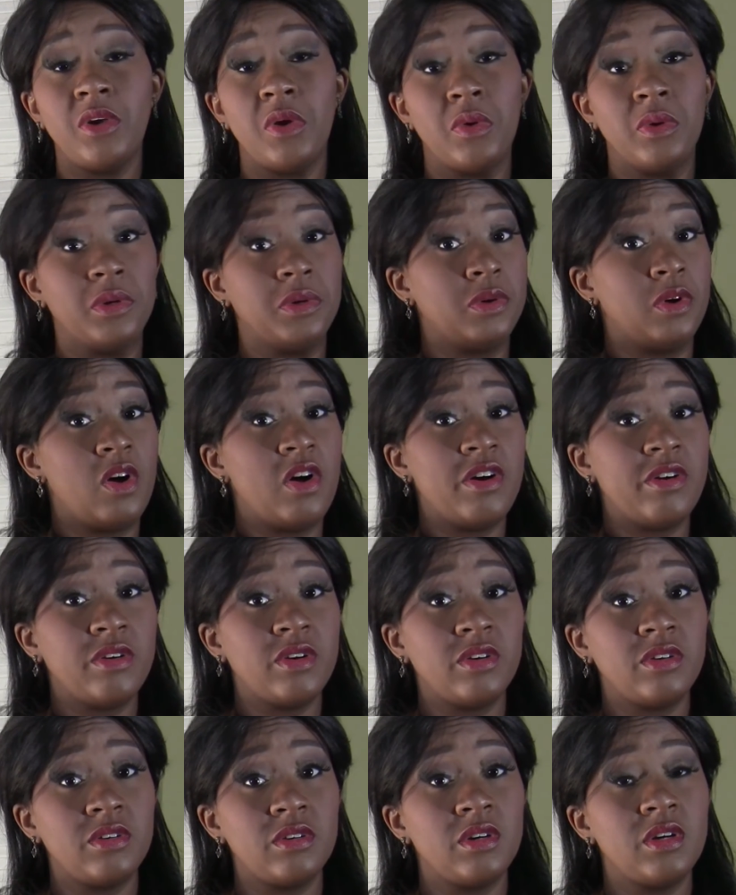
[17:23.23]
go a little
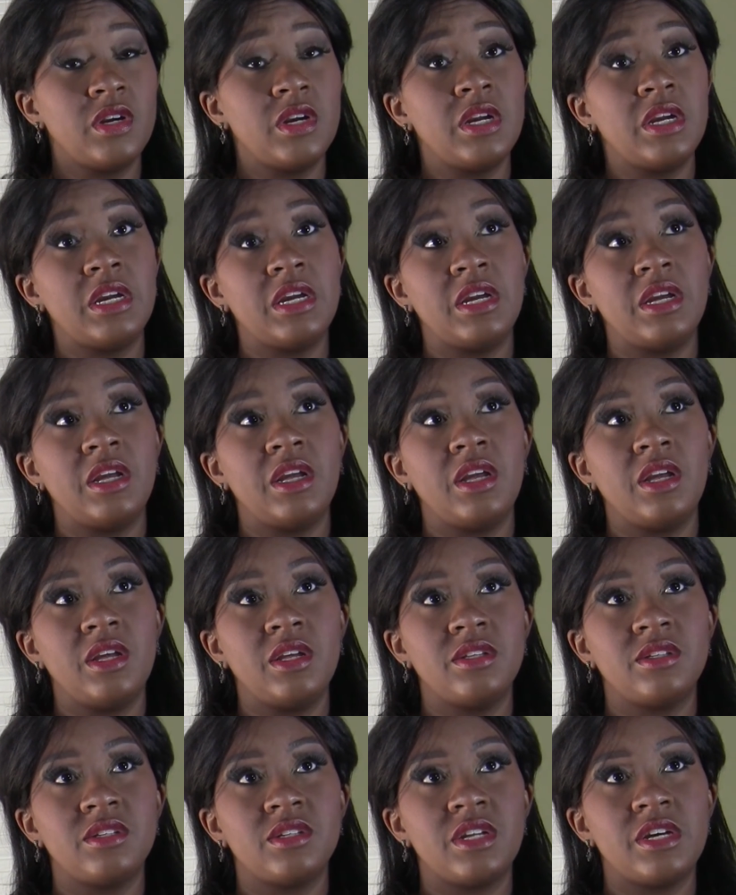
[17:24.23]
harder
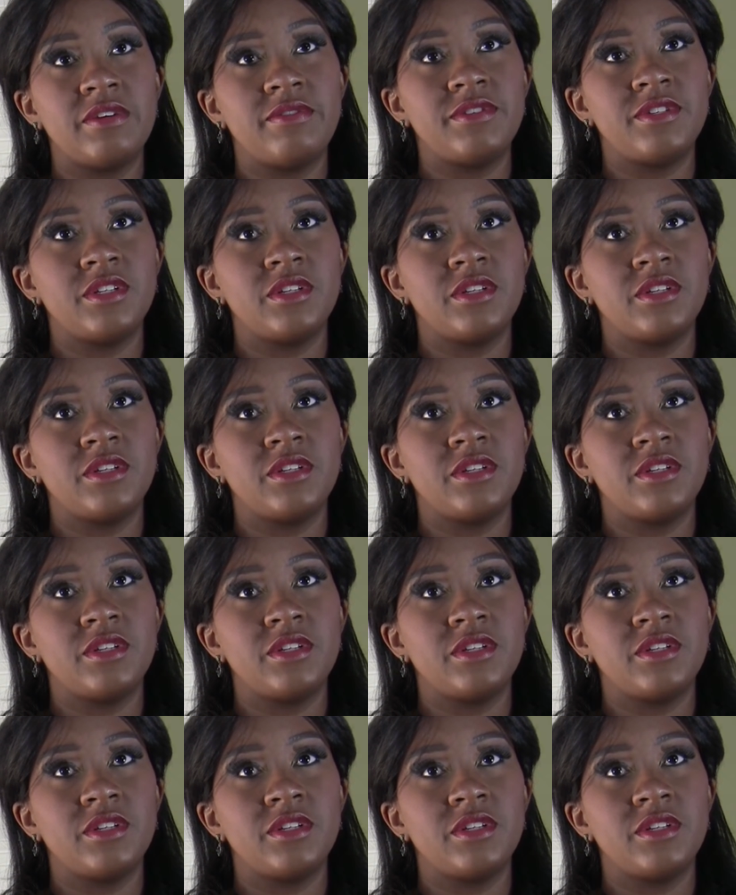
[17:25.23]
and stuff.